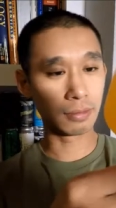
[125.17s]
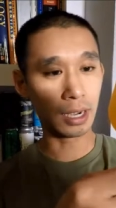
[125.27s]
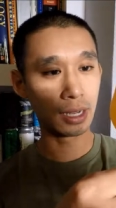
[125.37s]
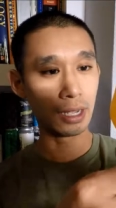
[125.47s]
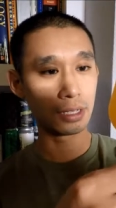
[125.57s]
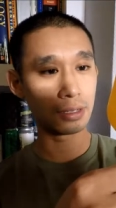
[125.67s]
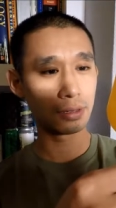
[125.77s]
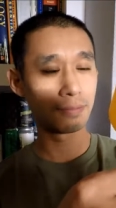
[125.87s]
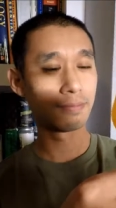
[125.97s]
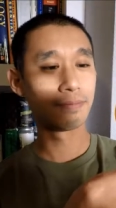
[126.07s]
I guess
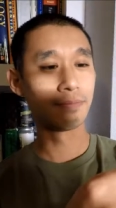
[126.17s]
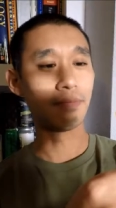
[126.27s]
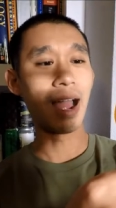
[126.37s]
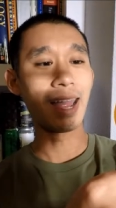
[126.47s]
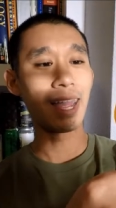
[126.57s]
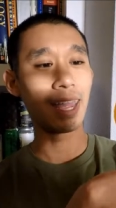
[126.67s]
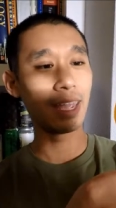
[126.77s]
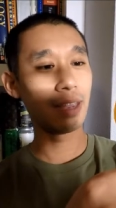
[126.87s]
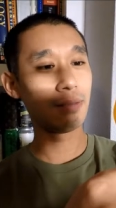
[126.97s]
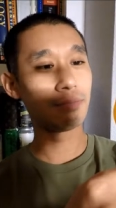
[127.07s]
my
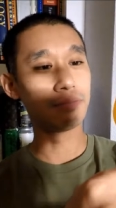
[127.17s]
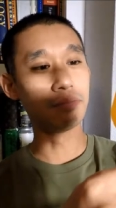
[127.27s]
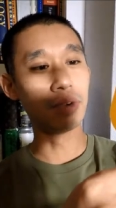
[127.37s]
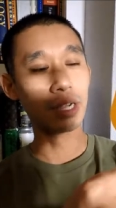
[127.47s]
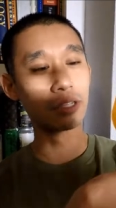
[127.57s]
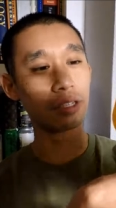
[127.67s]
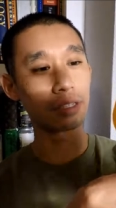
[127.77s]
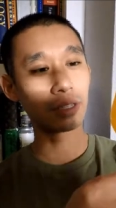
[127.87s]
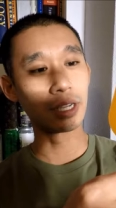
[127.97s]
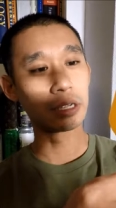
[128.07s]
hand, but
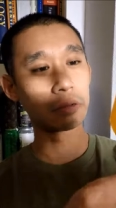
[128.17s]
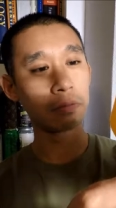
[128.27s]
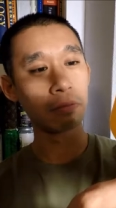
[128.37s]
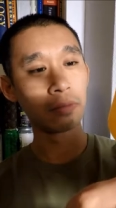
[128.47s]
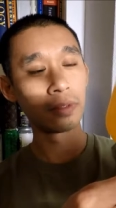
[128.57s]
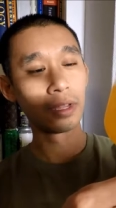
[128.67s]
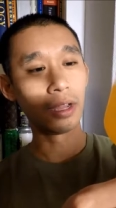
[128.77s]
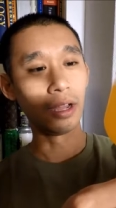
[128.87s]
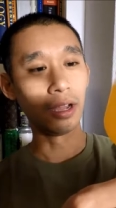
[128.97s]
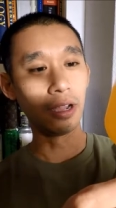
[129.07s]
just like
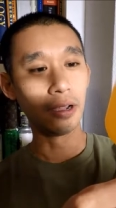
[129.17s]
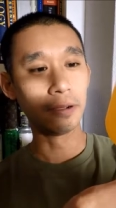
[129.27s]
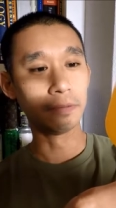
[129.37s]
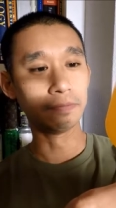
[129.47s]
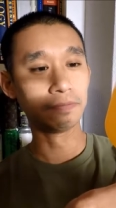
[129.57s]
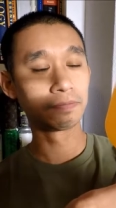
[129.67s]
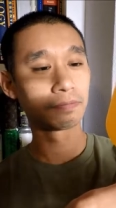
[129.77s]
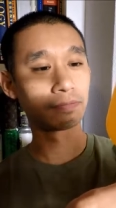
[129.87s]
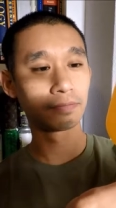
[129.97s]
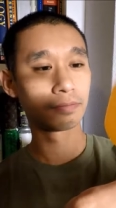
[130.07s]
I
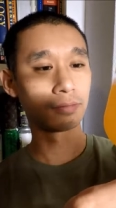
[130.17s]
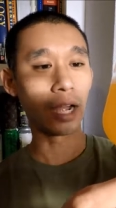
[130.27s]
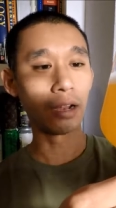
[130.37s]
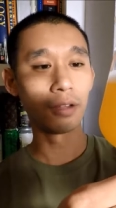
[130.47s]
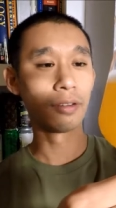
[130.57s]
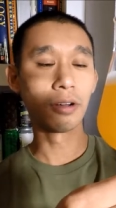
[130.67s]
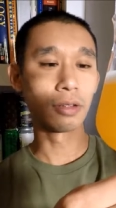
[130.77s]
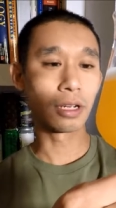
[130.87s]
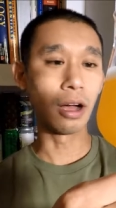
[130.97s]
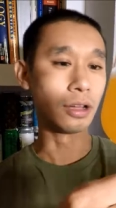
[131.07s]
don't even know what
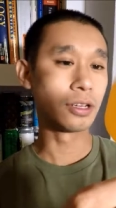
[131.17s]
to call it.